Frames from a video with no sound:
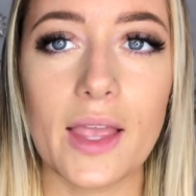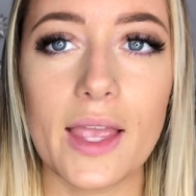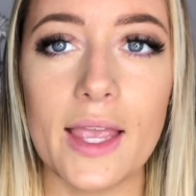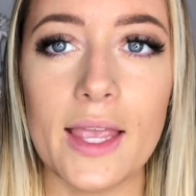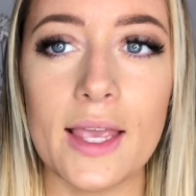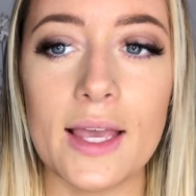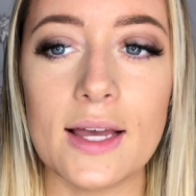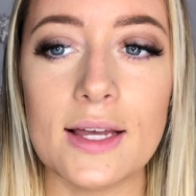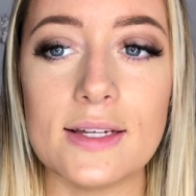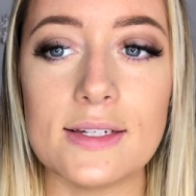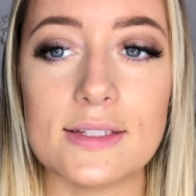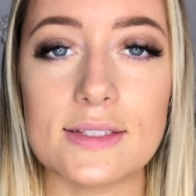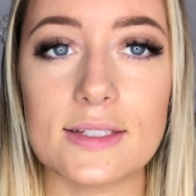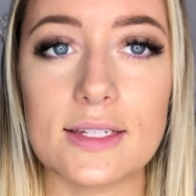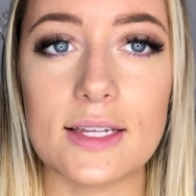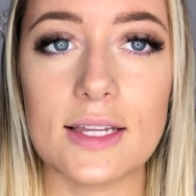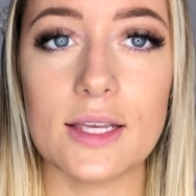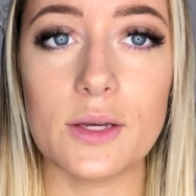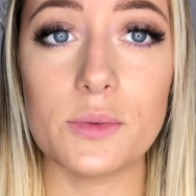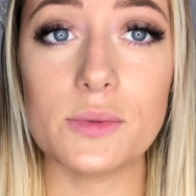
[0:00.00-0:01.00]
And
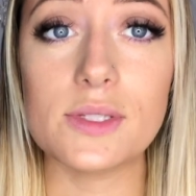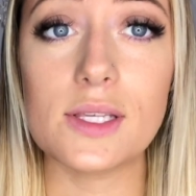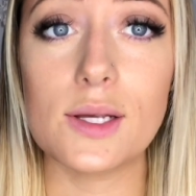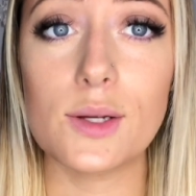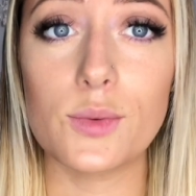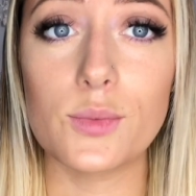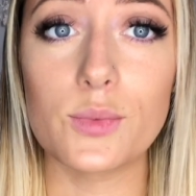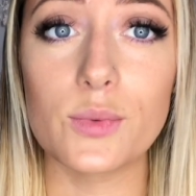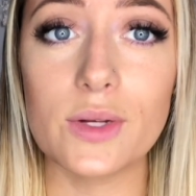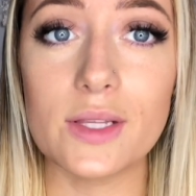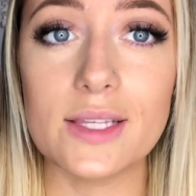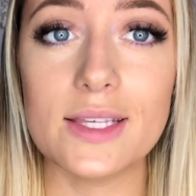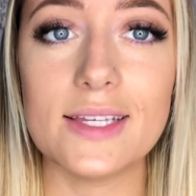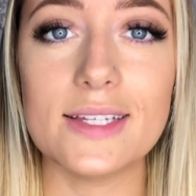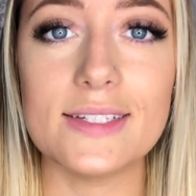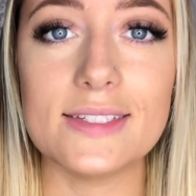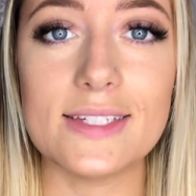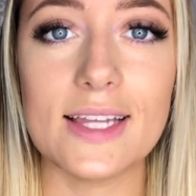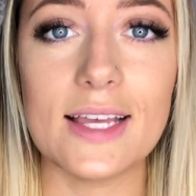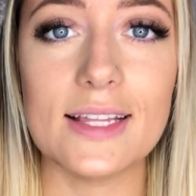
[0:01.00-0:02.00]
it was like a really
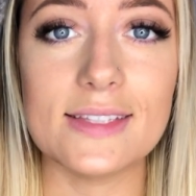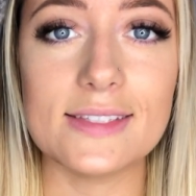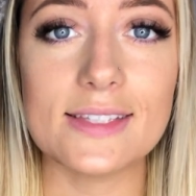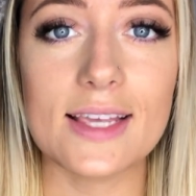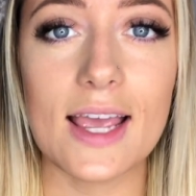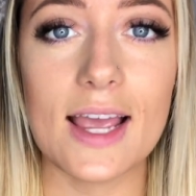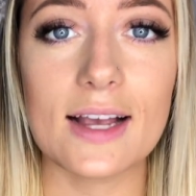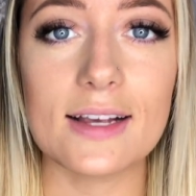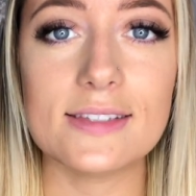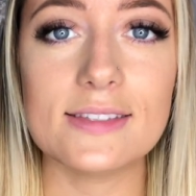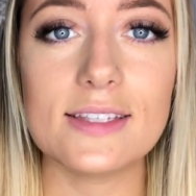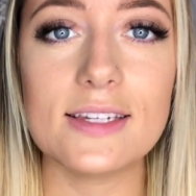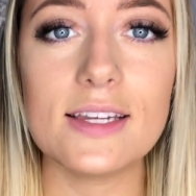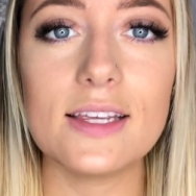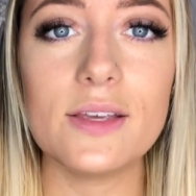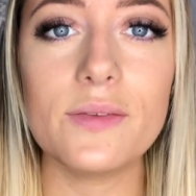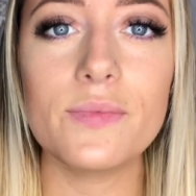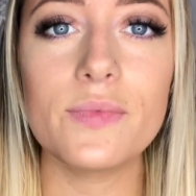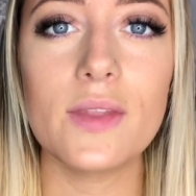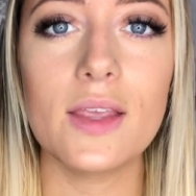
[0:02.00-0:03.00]
intense
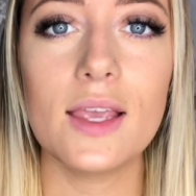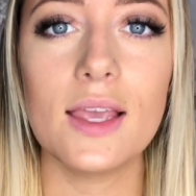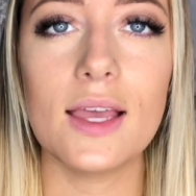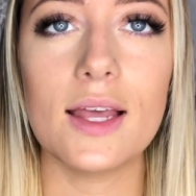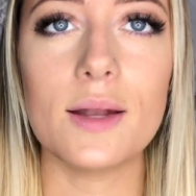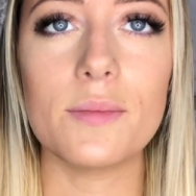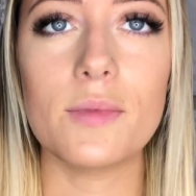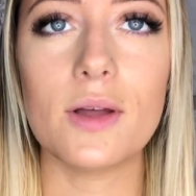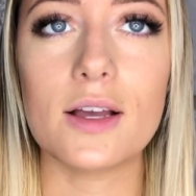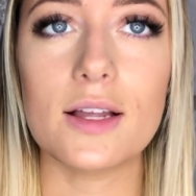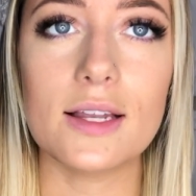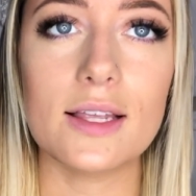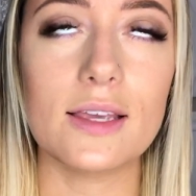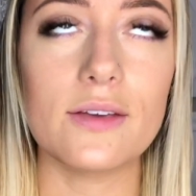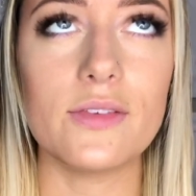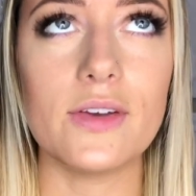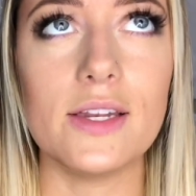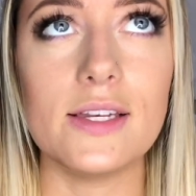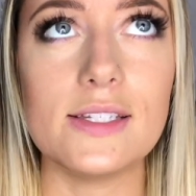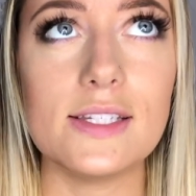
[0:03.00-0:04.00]
accident. And I'm not going to
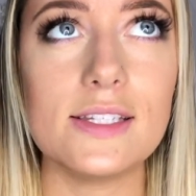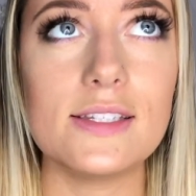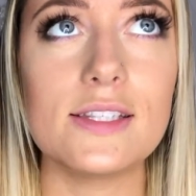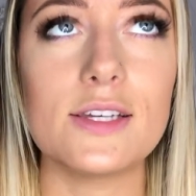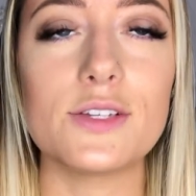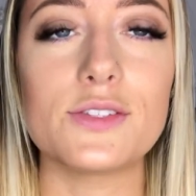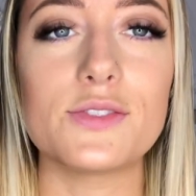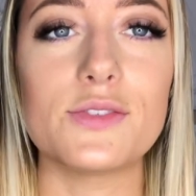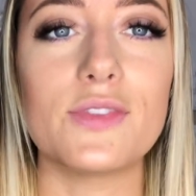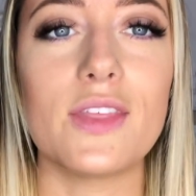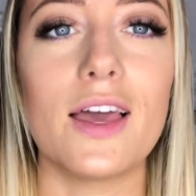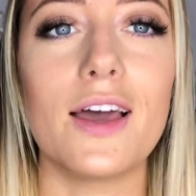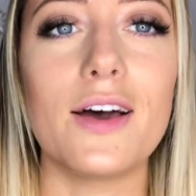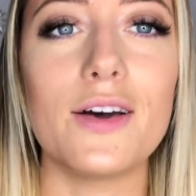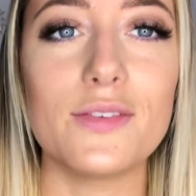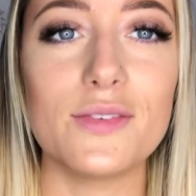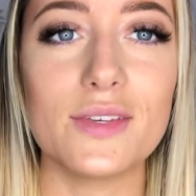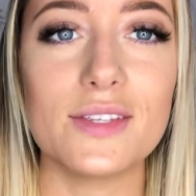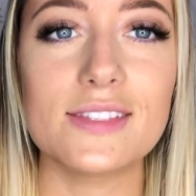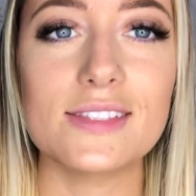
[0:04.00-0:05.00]
give any details of that,
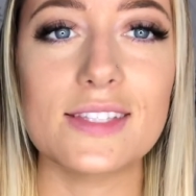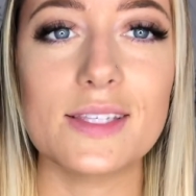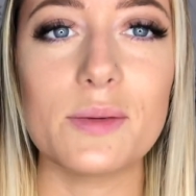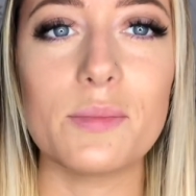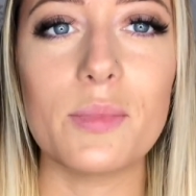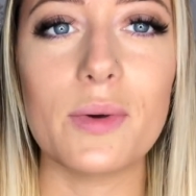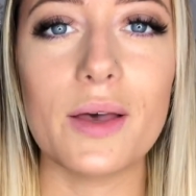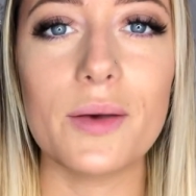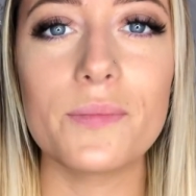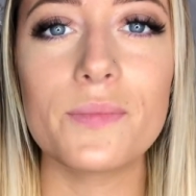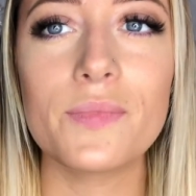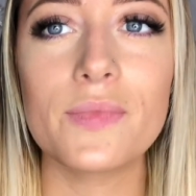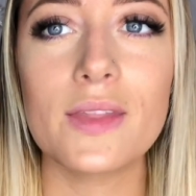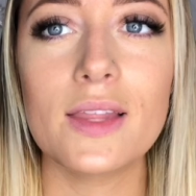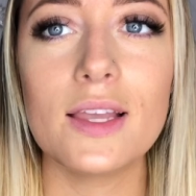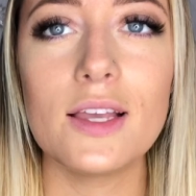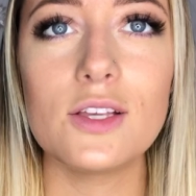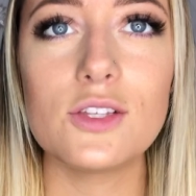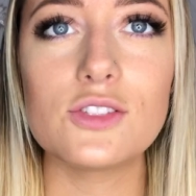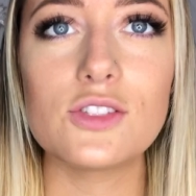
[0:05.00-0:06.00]
obviously, but
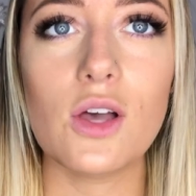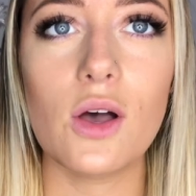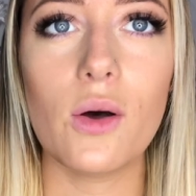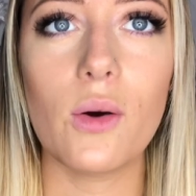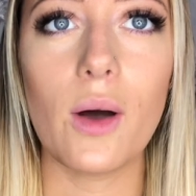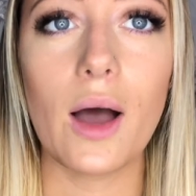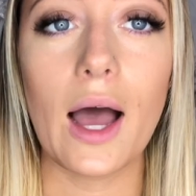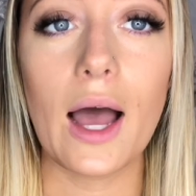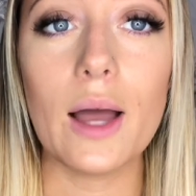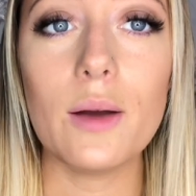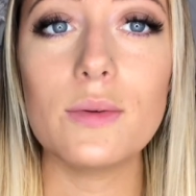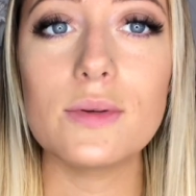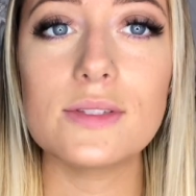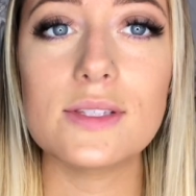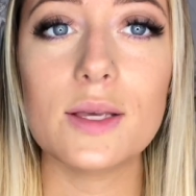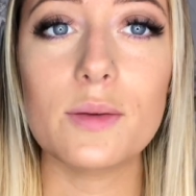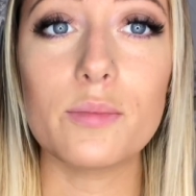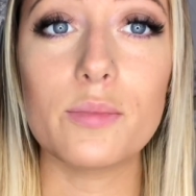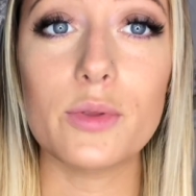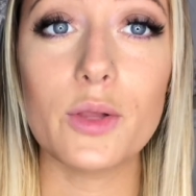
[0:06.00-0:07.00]
so I was
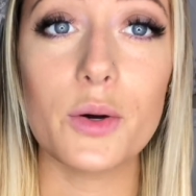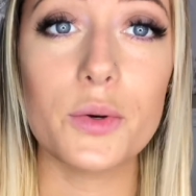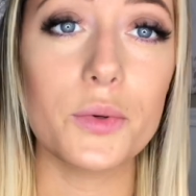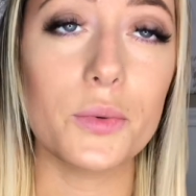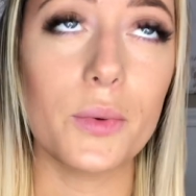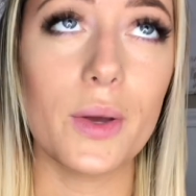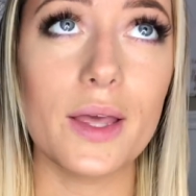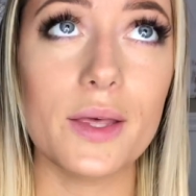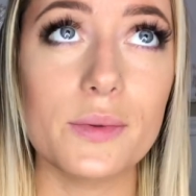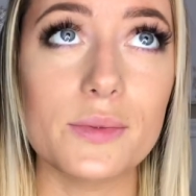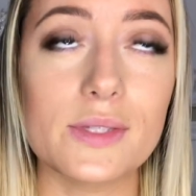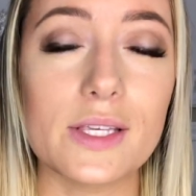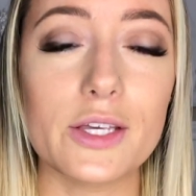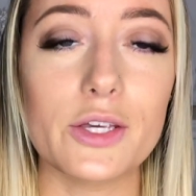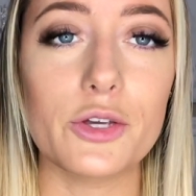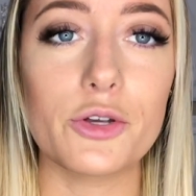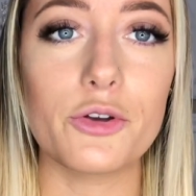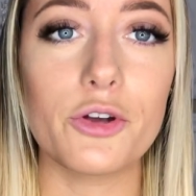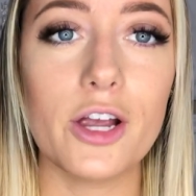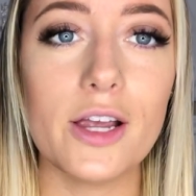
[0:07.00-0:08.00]
like blown away. It was like
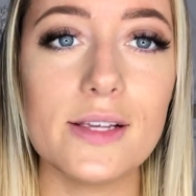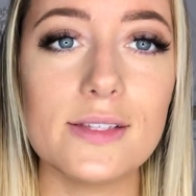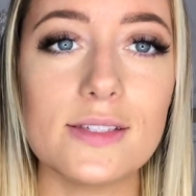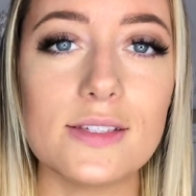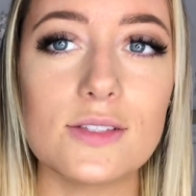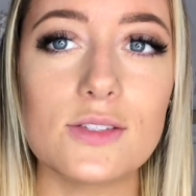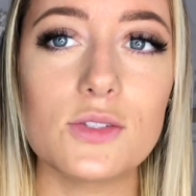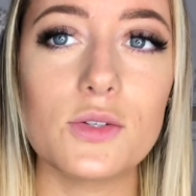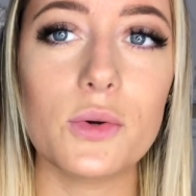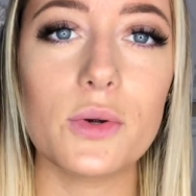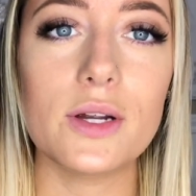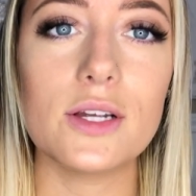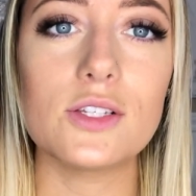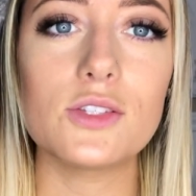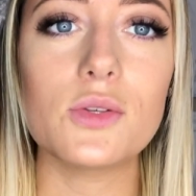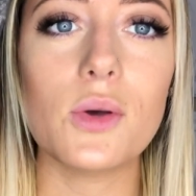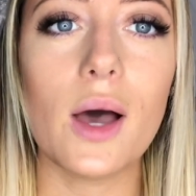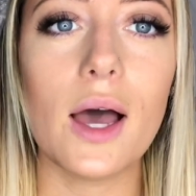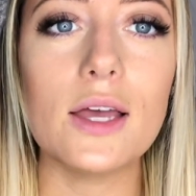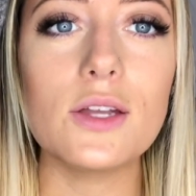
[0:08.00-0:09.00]
a crazy story.
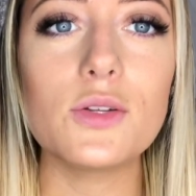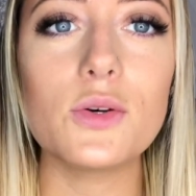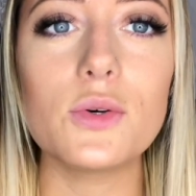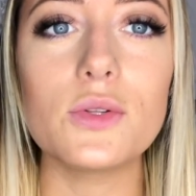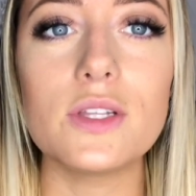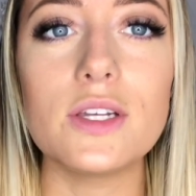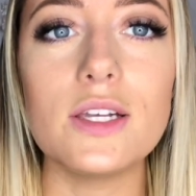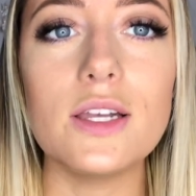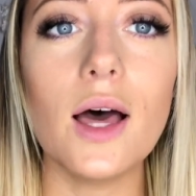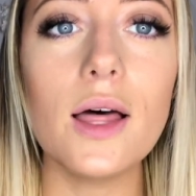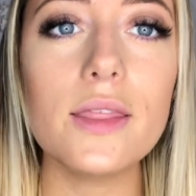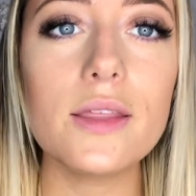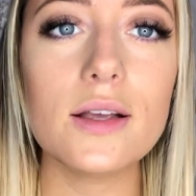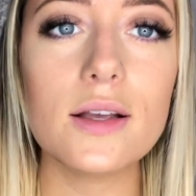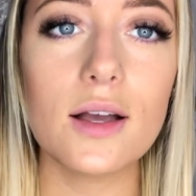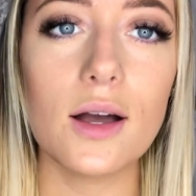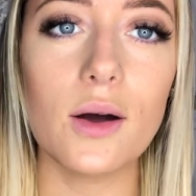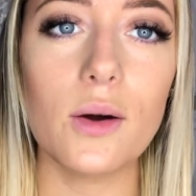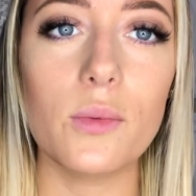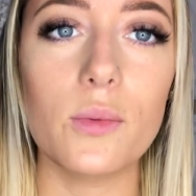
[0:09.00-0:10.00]
So I told another
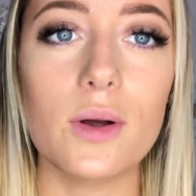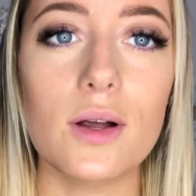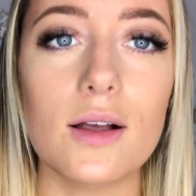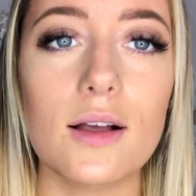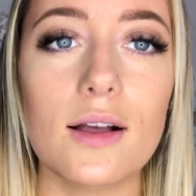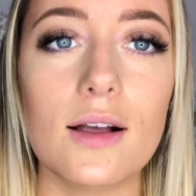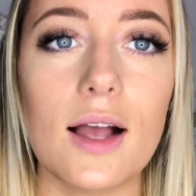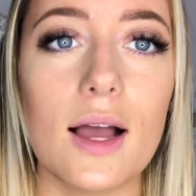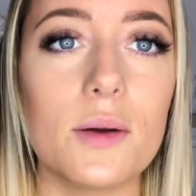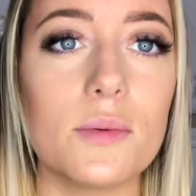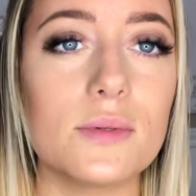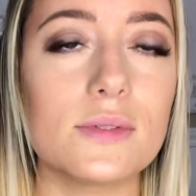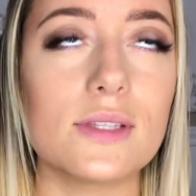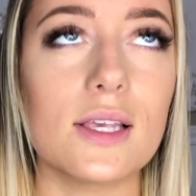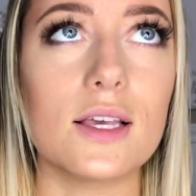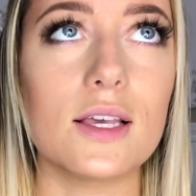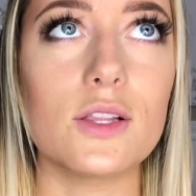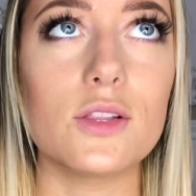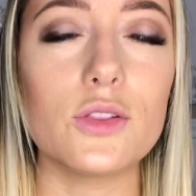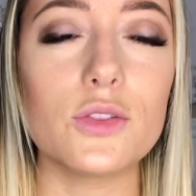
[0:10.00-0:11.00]
coworker, I was
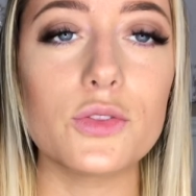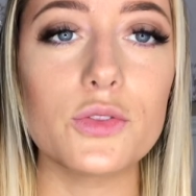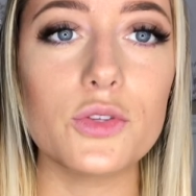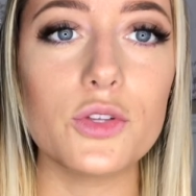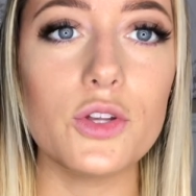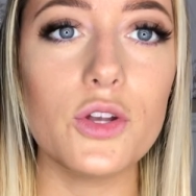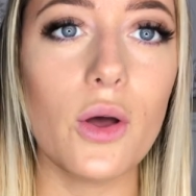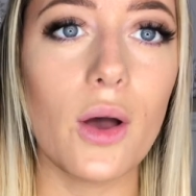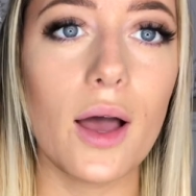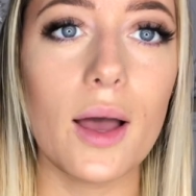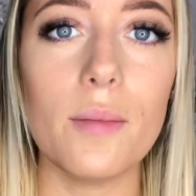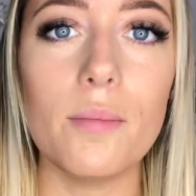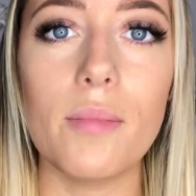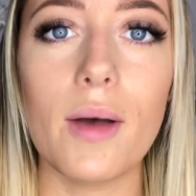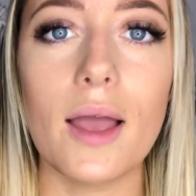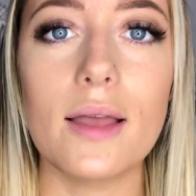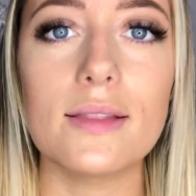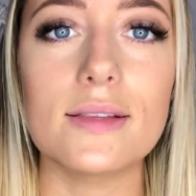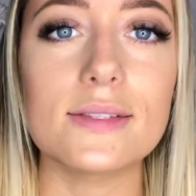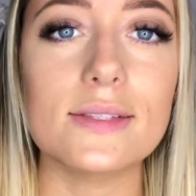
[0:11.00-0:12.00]
like, you know how I'm
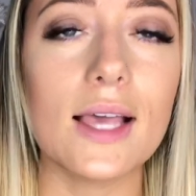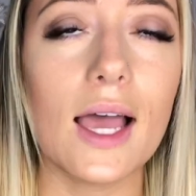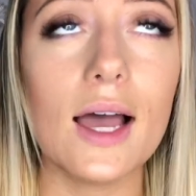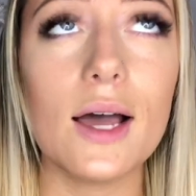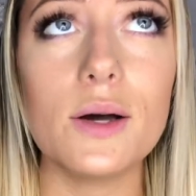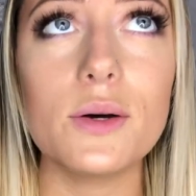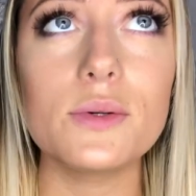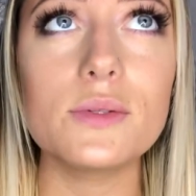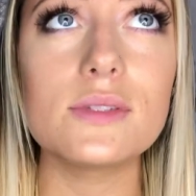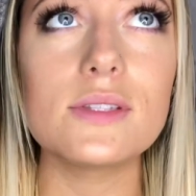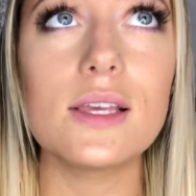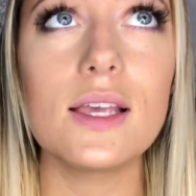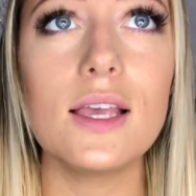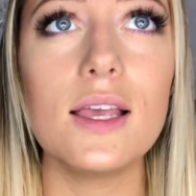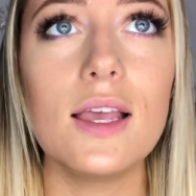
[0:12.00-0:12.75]
buying this house?